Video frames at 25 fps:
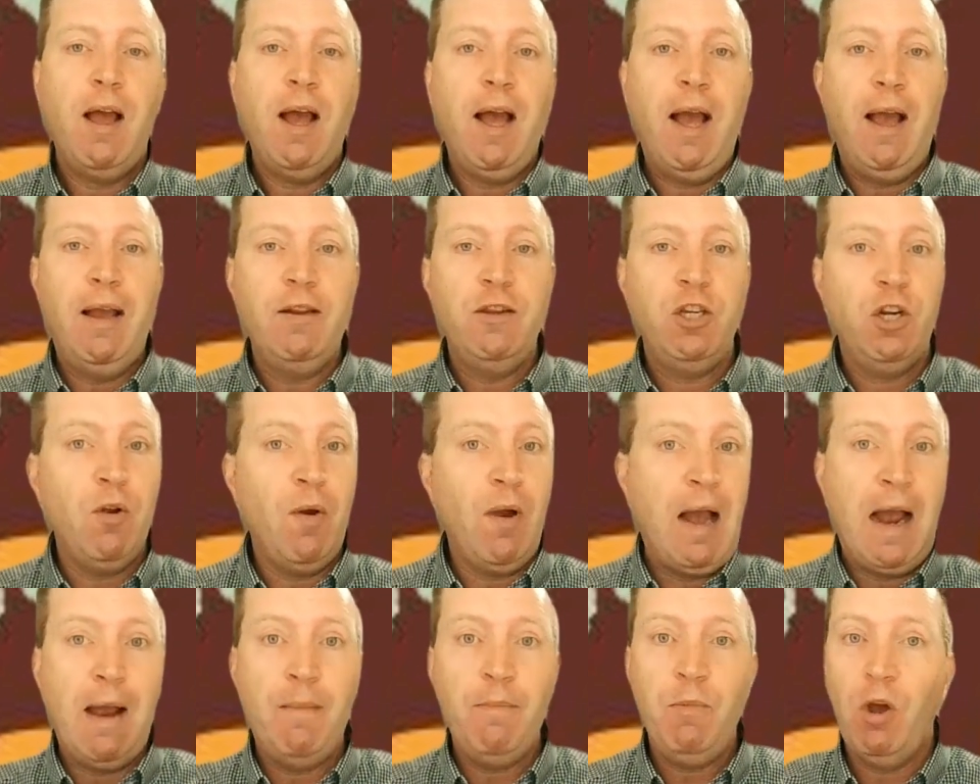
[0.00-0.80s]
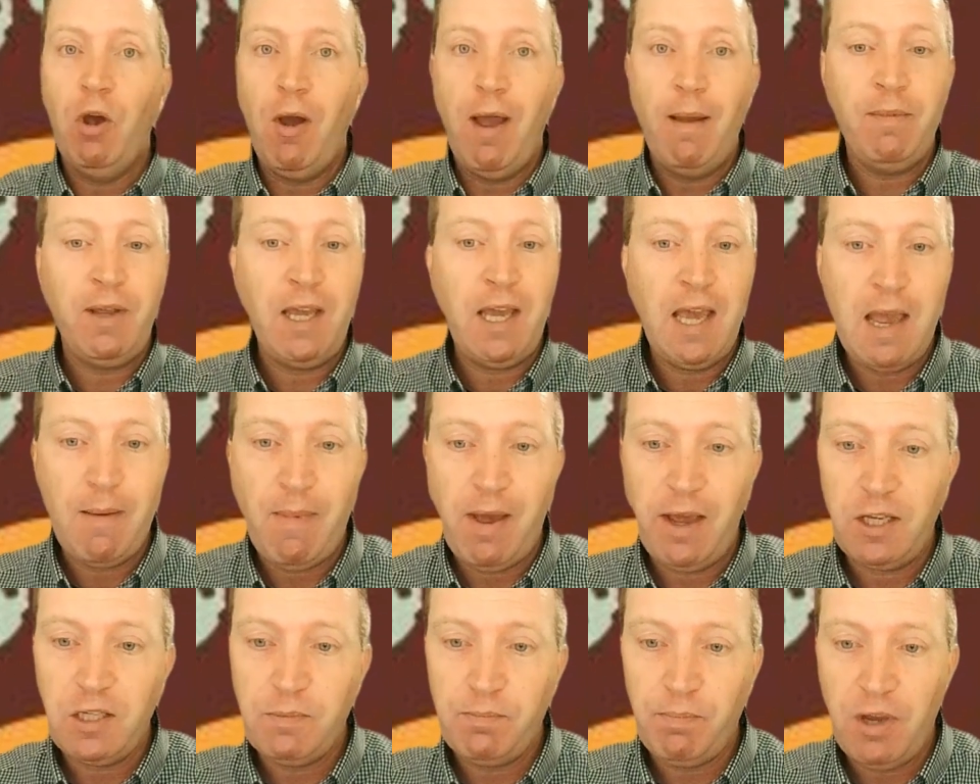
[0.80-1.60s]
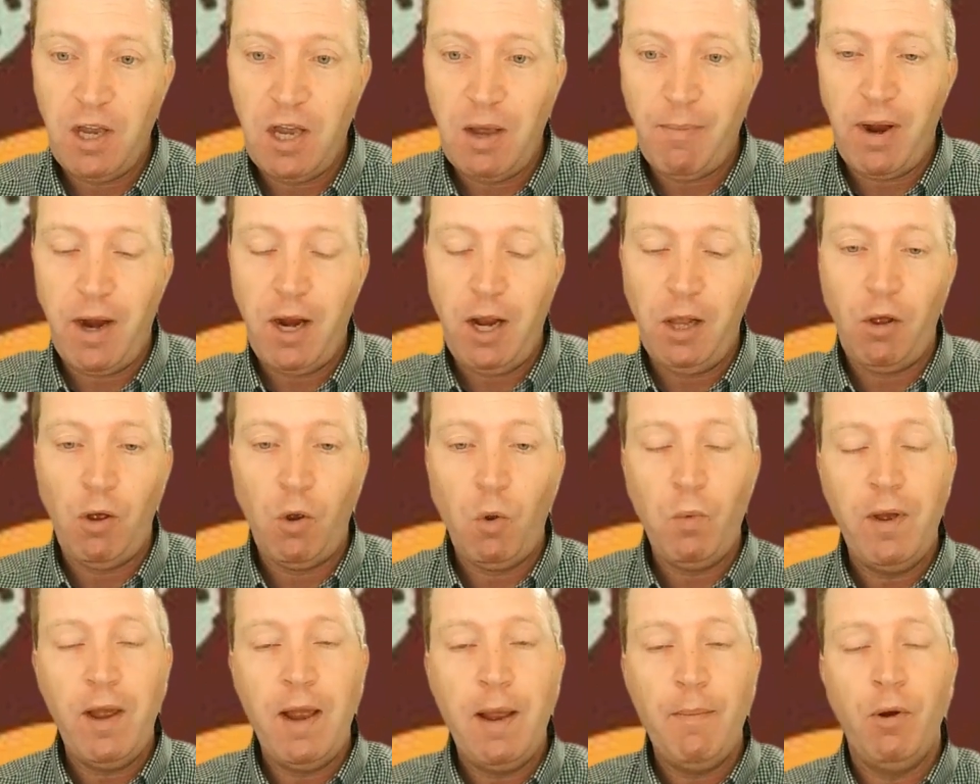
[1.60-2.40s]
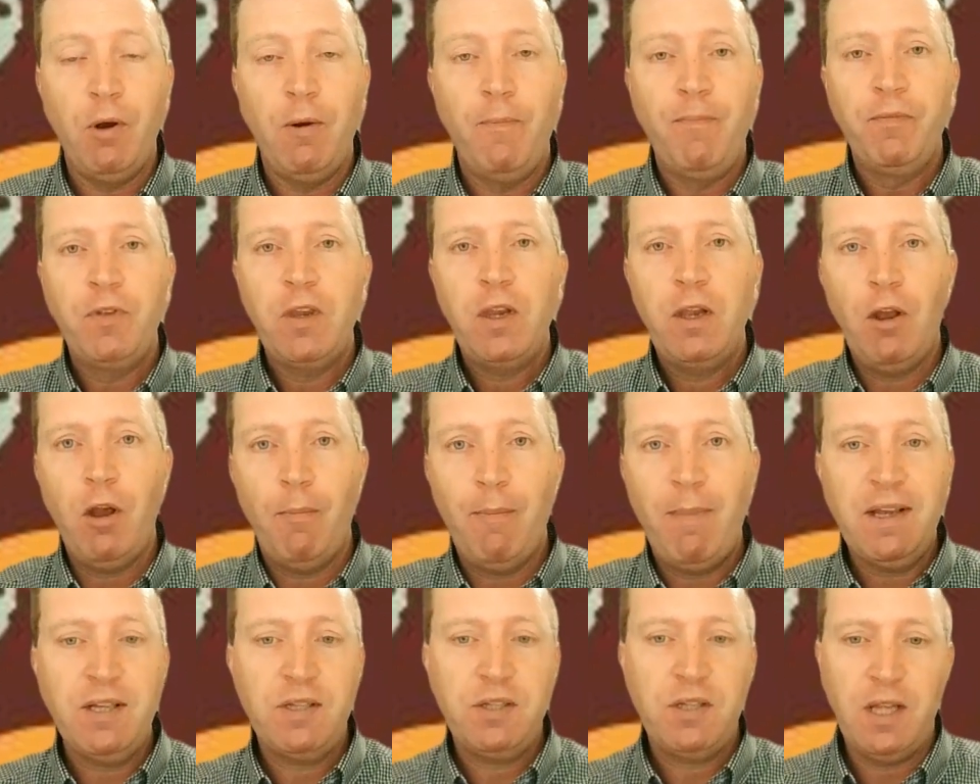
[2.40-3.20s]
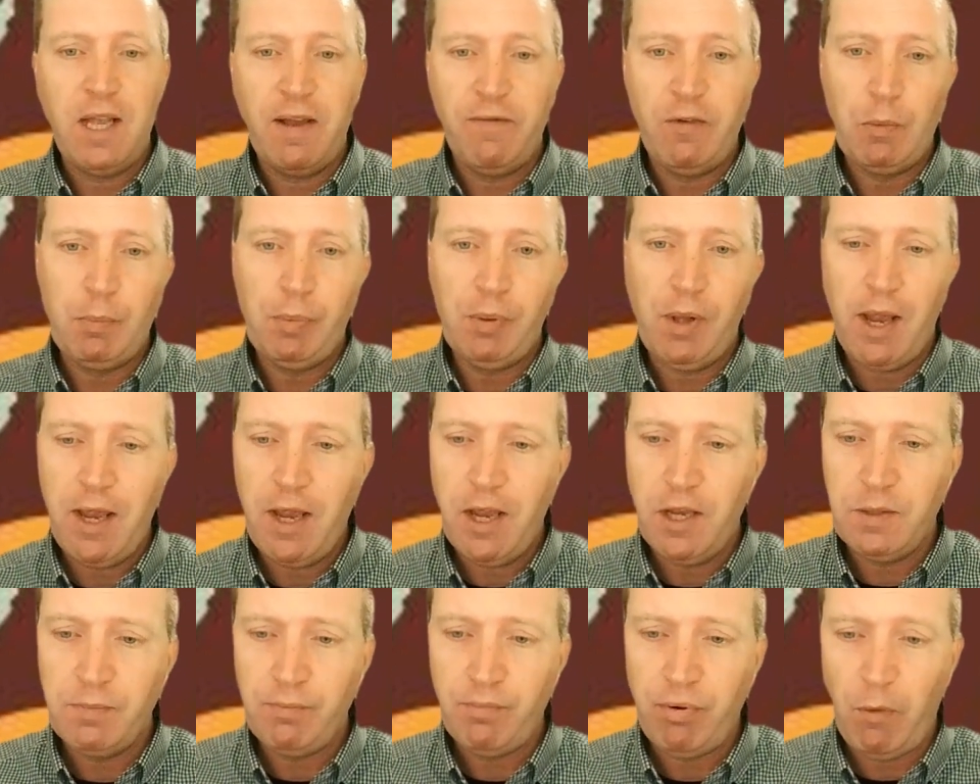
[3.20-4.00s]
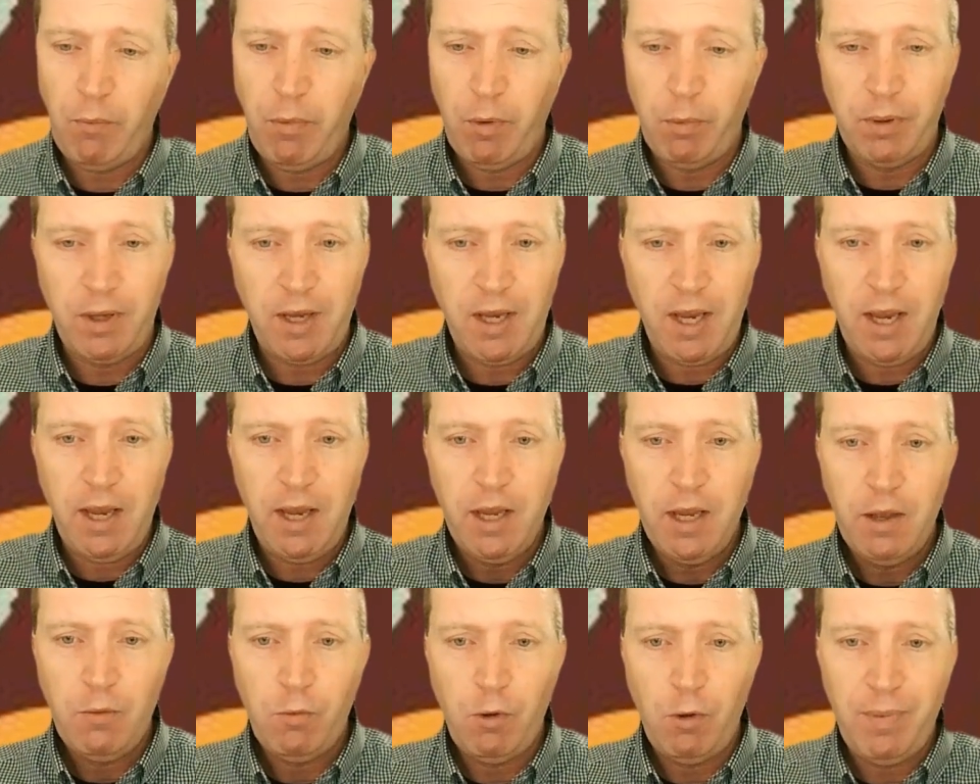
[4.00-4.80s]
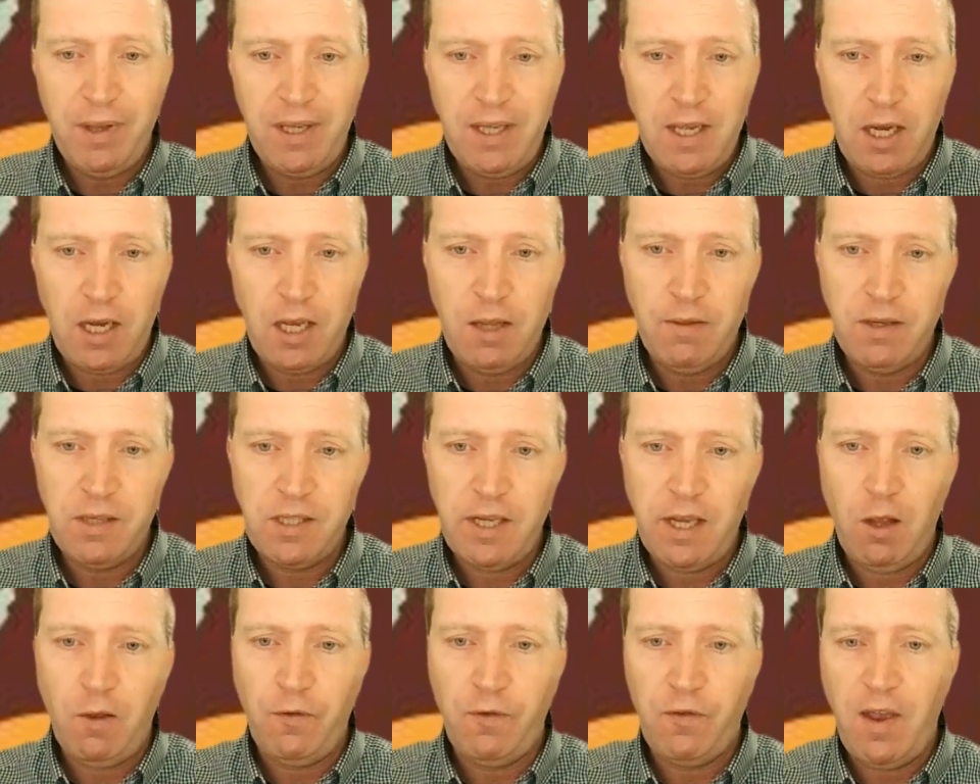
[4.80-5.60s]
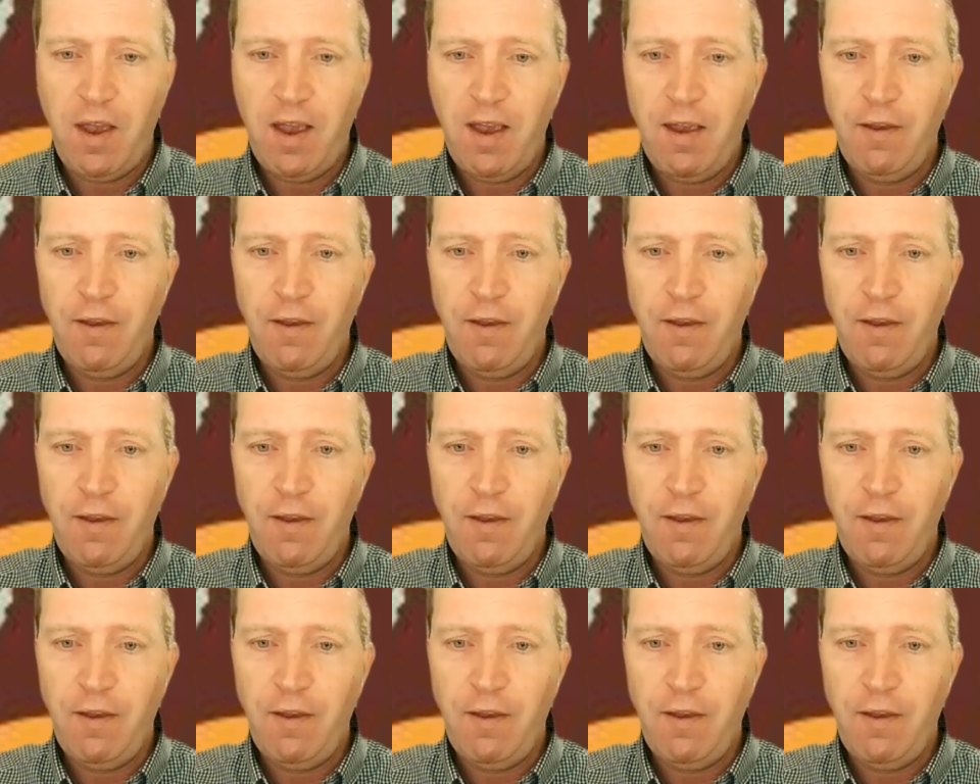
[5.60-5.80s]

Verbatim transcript: And, you know, I'm no endgame expert by a long way, but, you know, master level players probably will be kicking themselves at